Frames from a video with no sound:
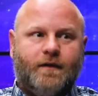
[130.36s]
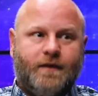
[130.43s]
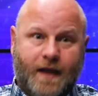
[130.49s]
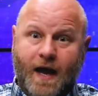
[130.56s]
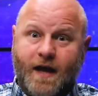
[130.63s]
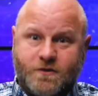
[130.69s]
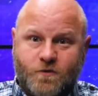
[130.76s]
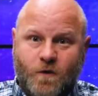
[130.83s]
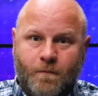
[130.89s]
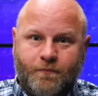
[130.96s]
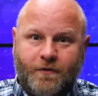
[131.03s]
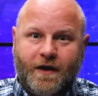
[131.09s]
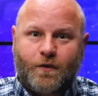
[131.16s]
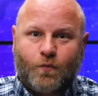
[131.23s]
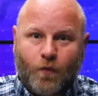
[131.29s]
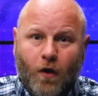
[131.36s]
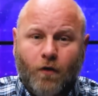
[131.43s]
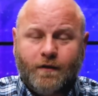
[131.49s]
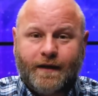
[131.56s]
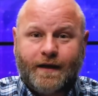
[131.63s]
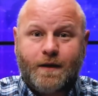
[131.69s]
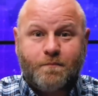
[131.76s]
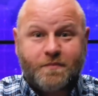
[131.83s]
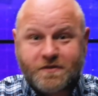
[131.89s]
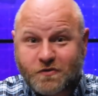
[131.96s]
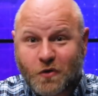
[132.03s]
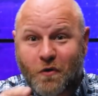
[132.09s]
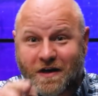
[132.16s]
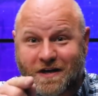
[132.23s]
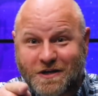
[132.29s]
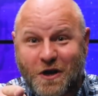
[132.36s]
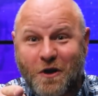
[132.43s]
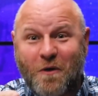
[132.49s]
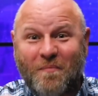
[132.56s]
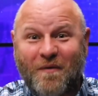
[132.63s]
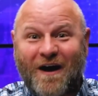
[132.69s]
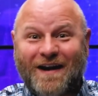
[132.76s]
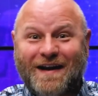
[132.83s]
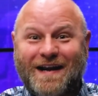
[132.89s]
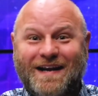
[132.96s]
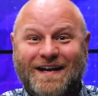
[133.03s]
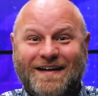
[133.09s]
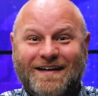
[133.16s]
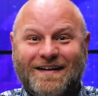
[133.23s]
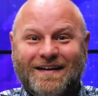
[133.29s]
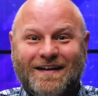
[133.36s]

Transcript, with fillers: Yeah, Trump played a role in it, but so did you, buddy.